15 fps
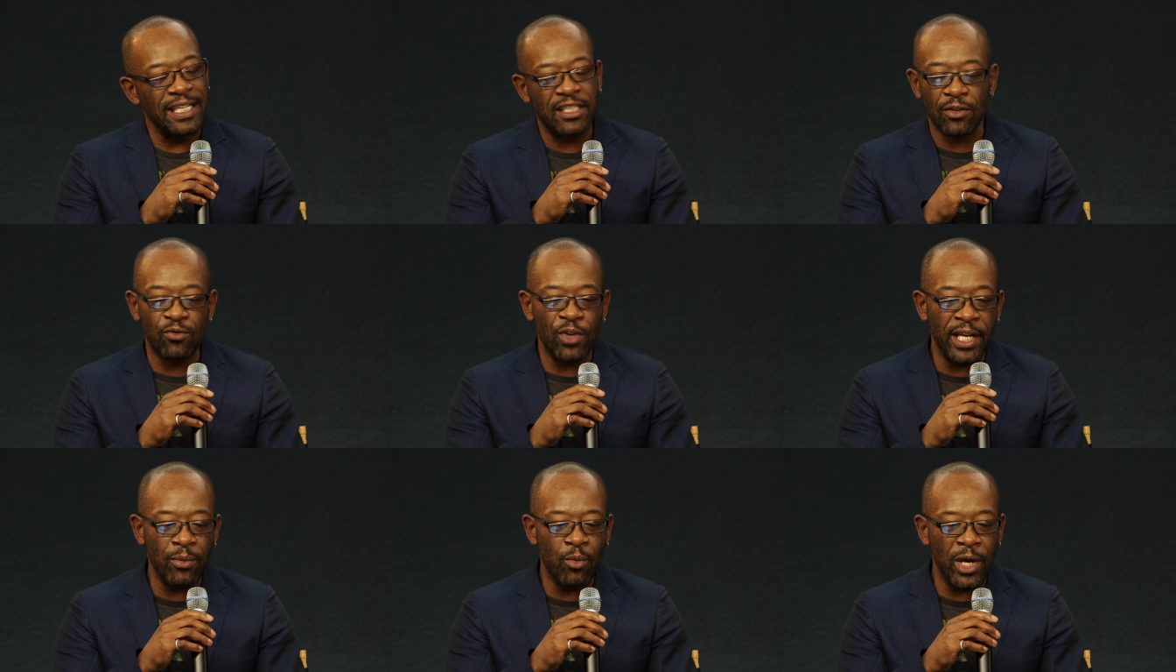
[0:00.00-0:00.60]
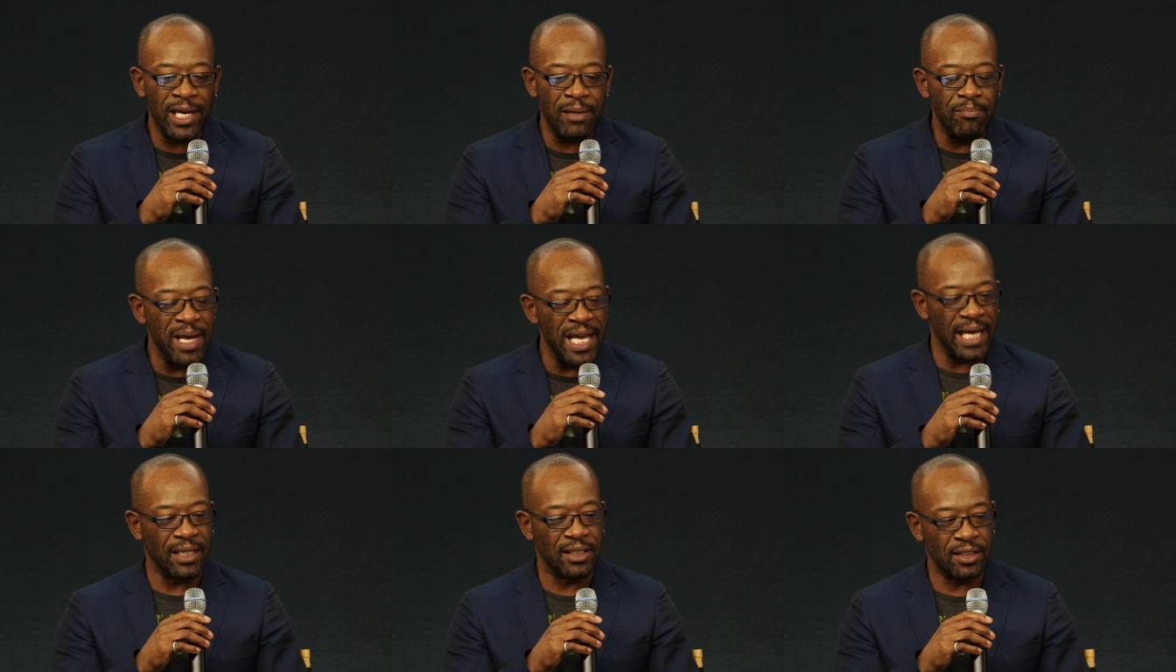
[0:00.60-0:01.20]
he's a really weird
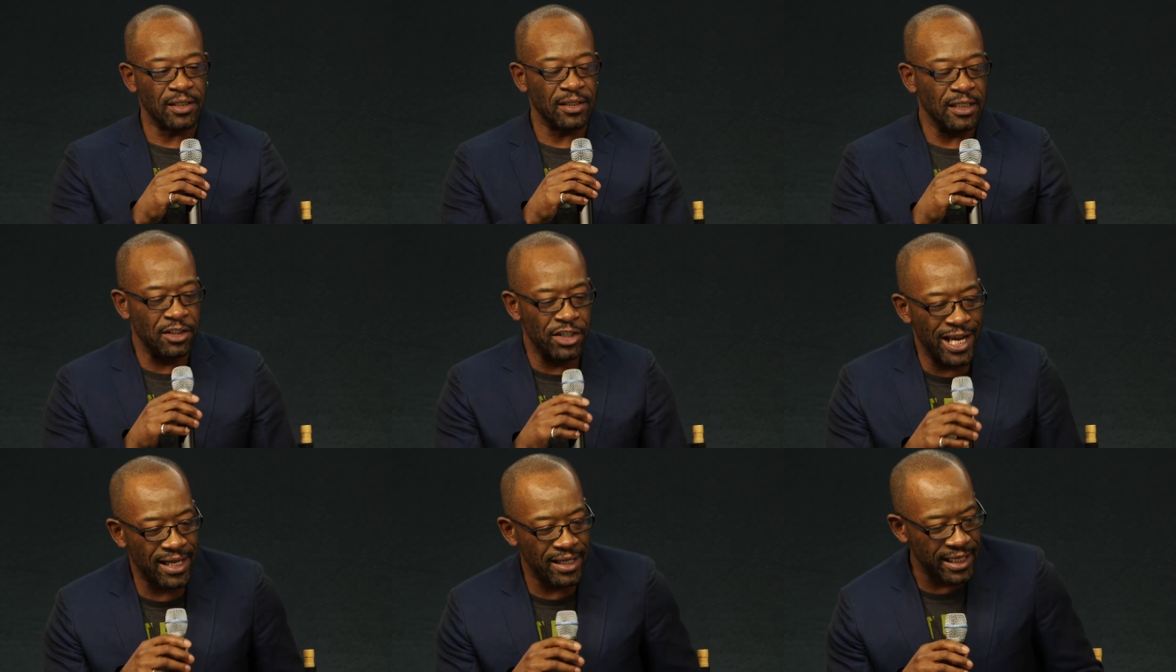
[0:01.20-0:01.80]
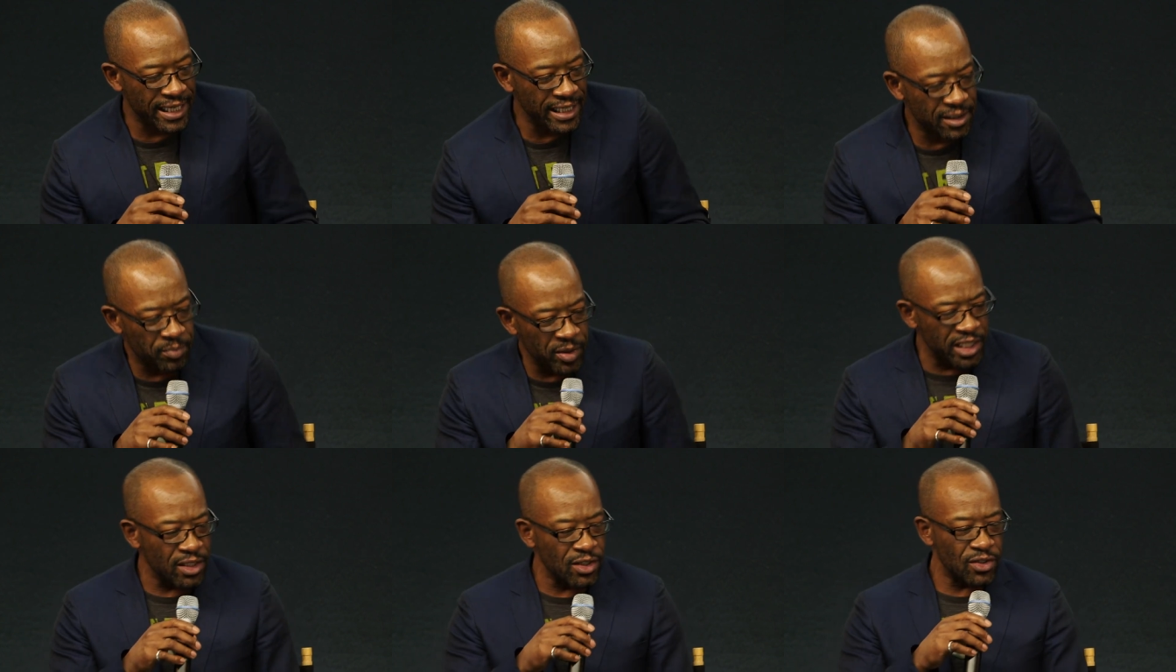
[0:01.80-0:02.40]
mix. Jed is
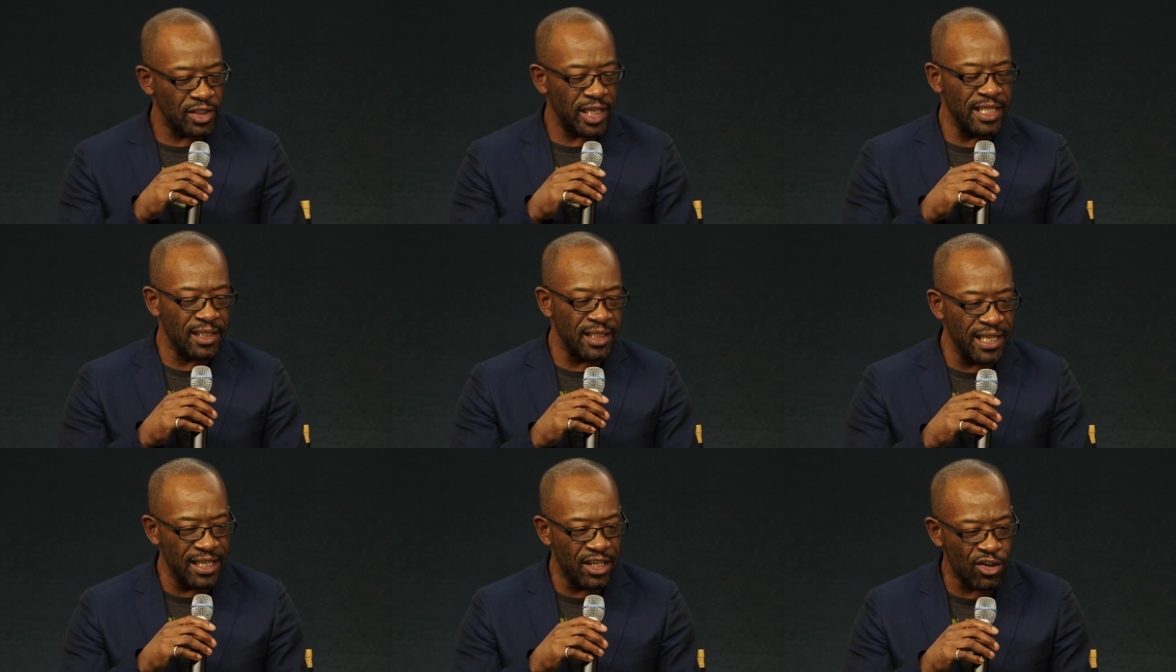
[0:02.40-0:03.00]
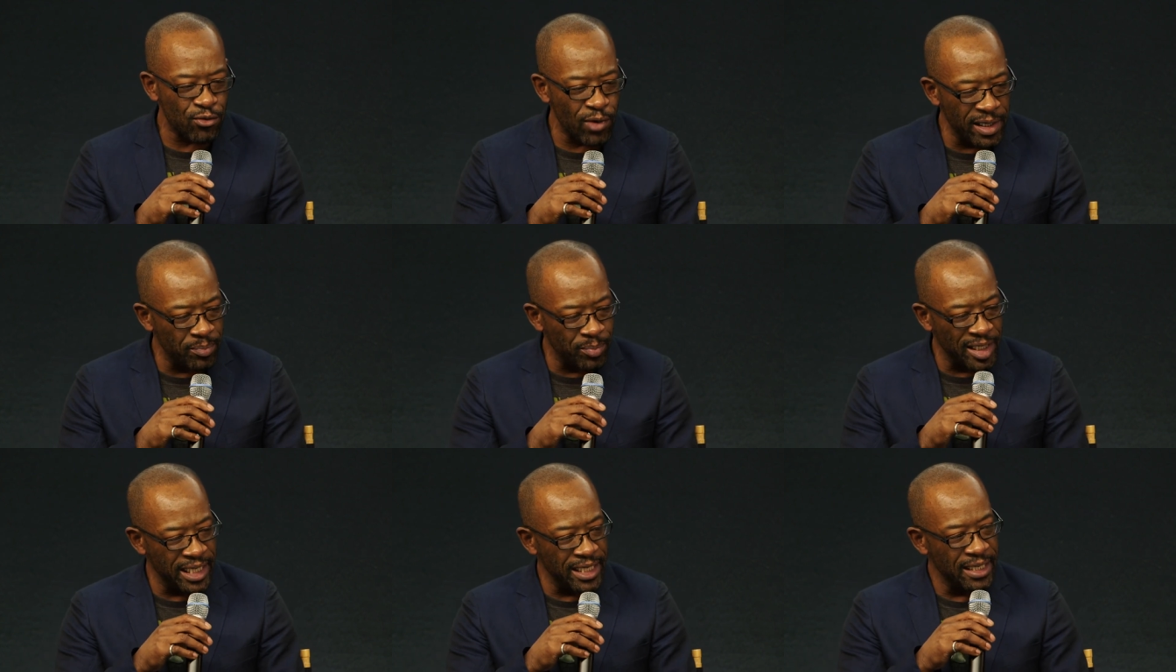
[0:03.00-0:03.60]
because he's an
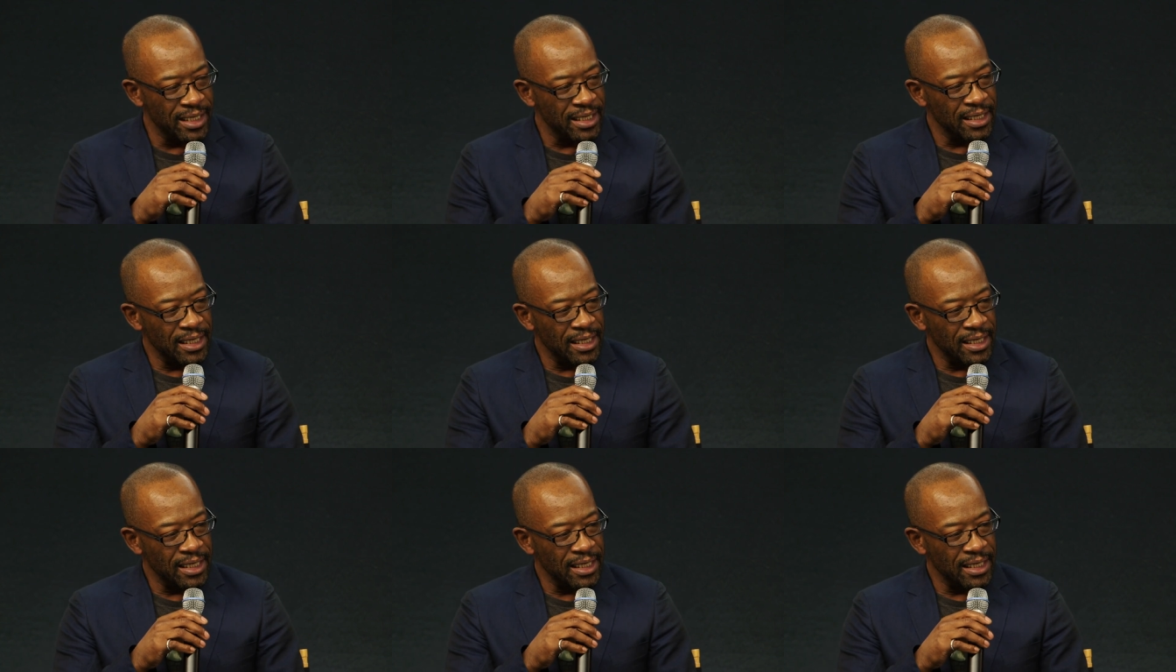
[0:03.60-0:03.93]
incredibly